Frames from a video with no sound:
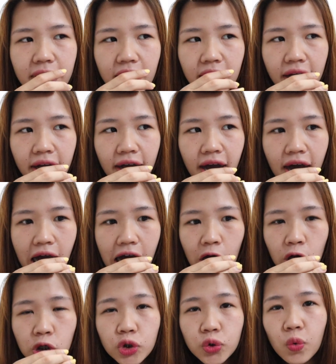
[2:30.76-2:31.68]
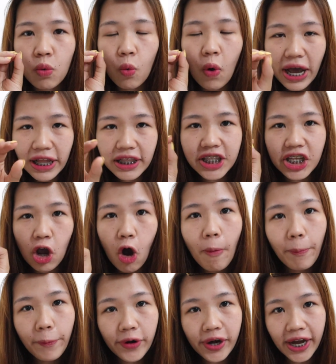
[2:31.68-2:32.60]
because while the
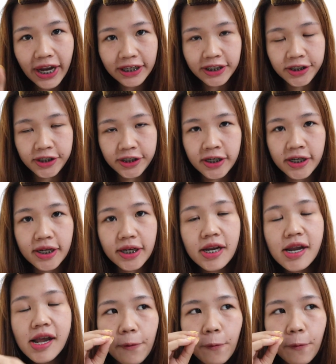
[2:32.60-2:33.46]
operation,